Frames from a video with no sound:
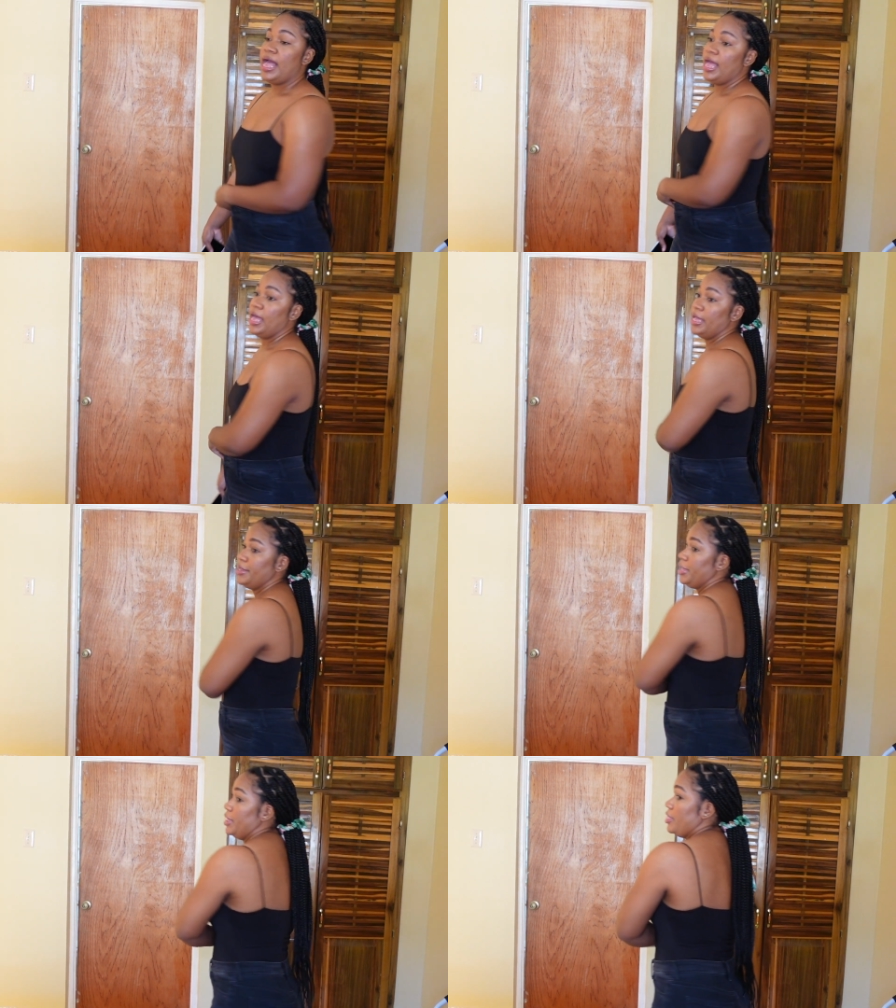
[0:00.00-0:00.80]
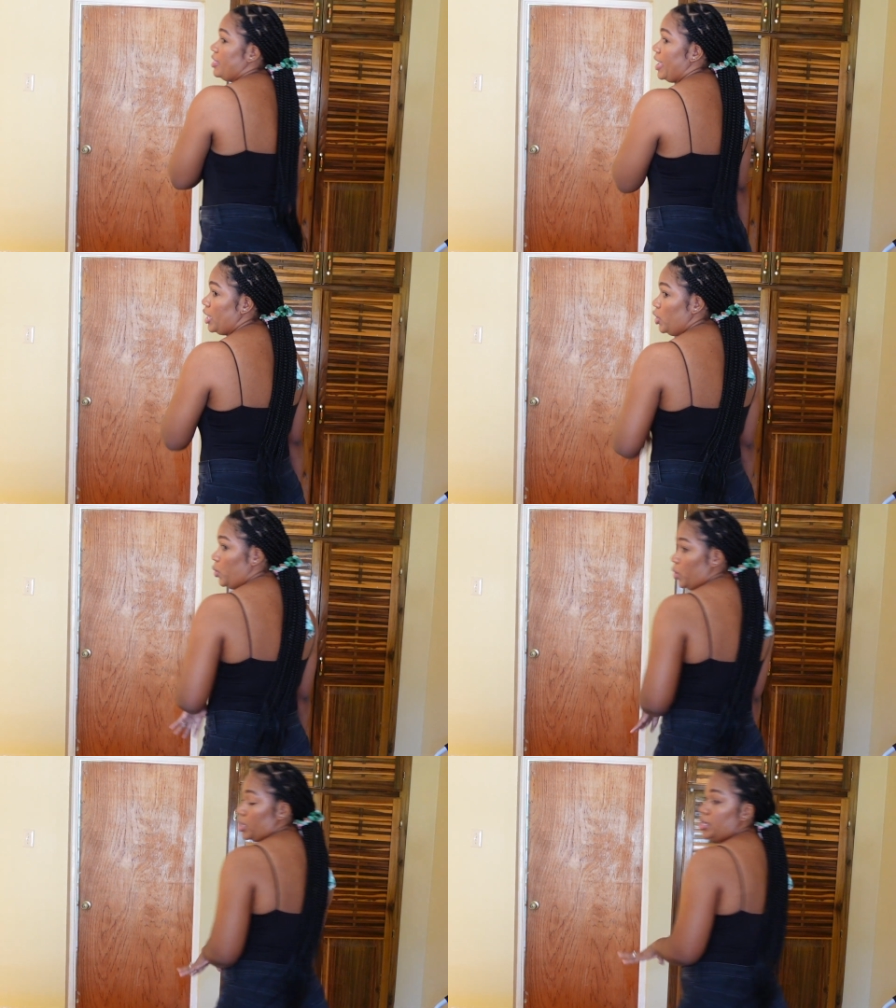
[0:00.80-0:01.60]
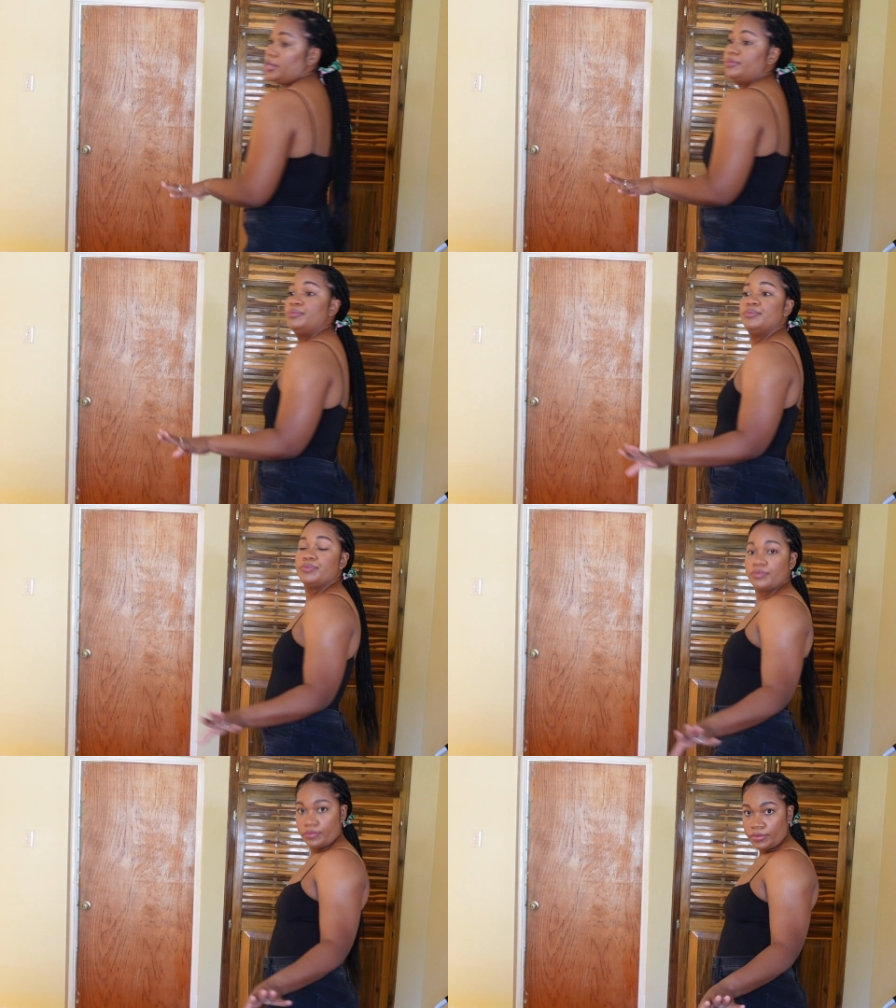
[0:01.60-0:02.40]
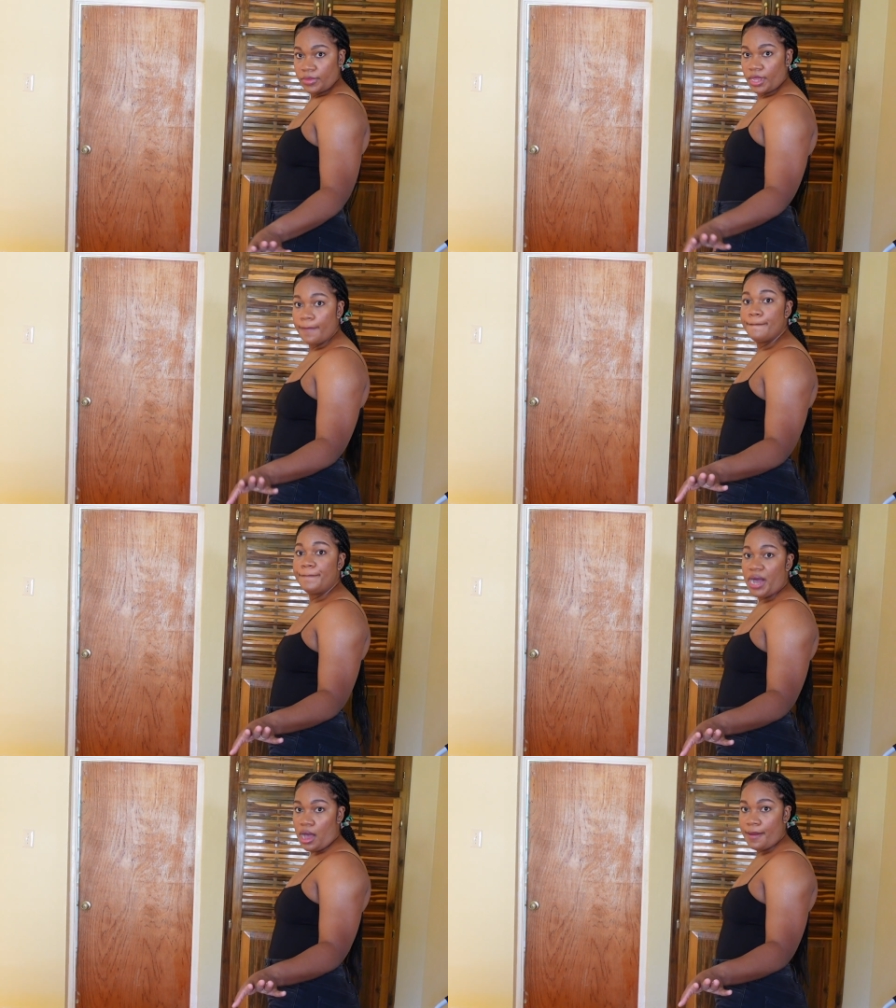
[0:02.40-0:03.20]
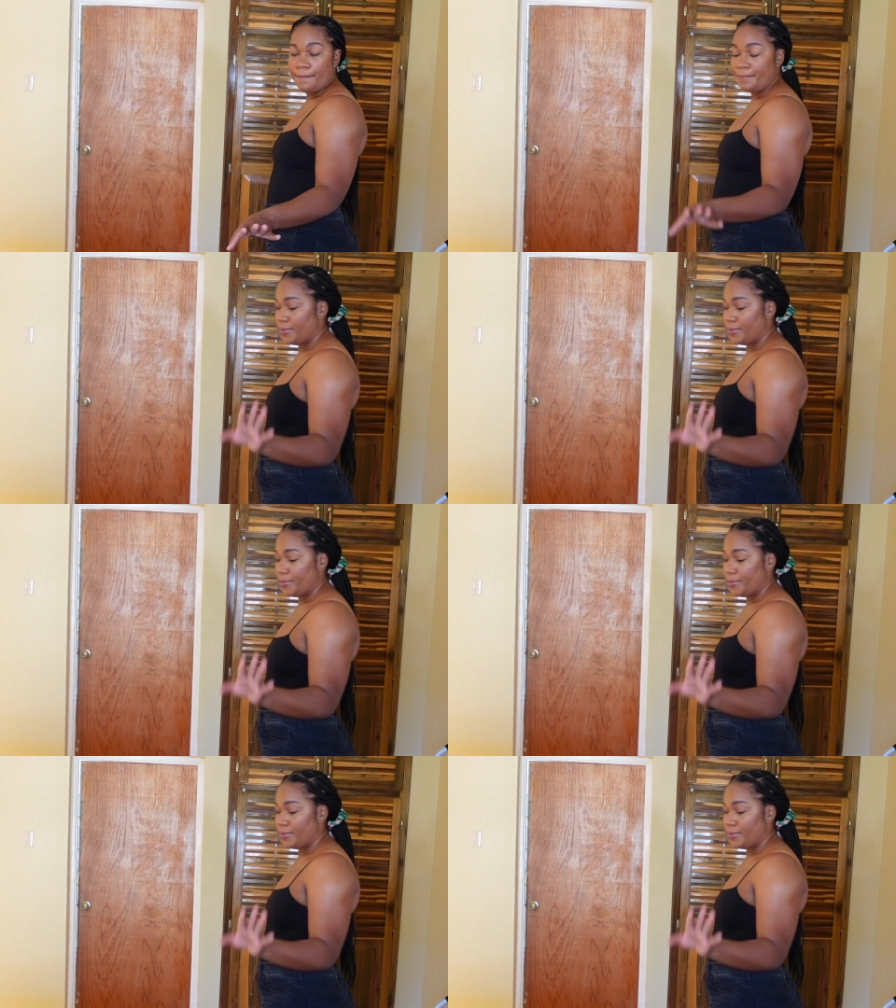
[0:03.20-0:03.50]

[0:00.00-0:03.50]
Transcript: and they look bomb